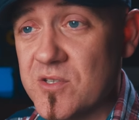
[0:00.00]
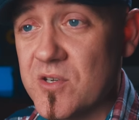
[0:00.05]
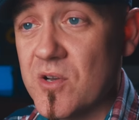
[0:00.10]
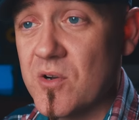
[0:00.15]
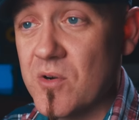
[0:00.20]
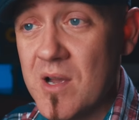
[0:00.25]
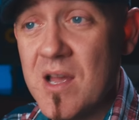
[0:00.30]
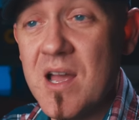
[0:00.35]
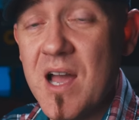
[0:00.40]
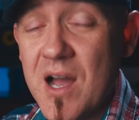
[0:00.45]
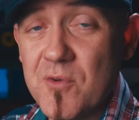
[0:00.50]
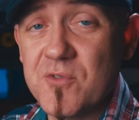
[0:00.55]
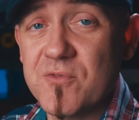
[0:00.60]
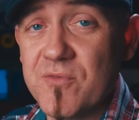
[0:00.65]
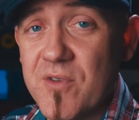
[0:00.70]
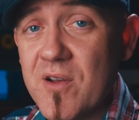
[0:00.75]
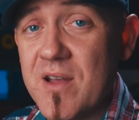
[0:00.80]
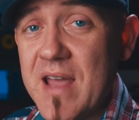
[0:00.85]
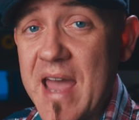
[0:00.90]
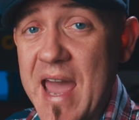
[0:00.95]
so I was
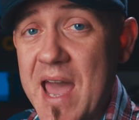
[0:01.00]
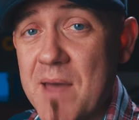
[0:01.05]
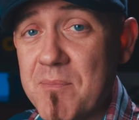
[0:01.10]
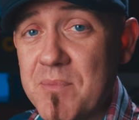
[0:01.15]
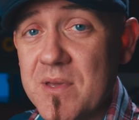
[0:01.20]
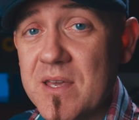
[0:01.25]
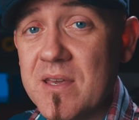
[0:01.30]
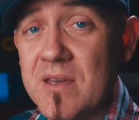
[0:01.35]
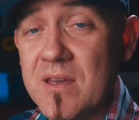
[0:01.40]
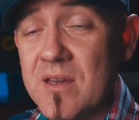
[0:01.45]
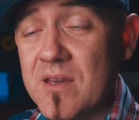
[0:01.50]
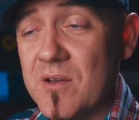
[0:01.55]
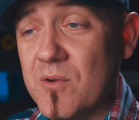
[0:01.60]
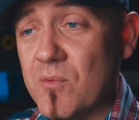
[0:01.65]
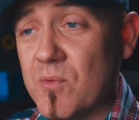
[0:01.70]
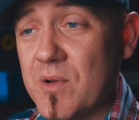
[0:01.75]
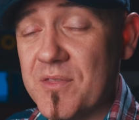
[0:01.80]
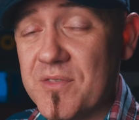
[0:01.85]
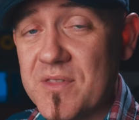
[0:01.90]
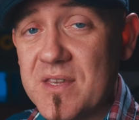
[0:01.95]
very happy
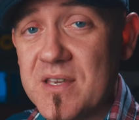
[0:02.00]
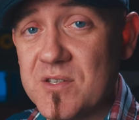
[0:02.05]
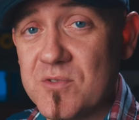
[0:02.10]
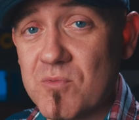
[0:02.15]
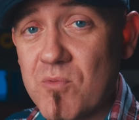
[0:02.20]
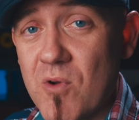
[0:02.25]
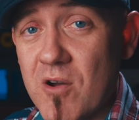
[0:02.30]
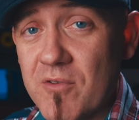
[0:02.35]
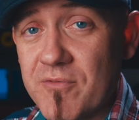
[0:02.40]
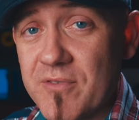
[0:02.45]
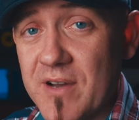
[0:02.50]
with these raw